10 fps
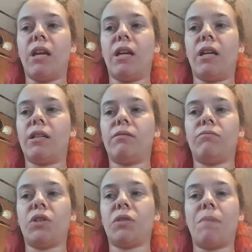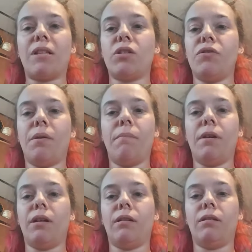and just message them
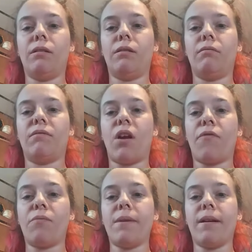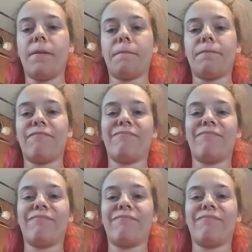and go from there.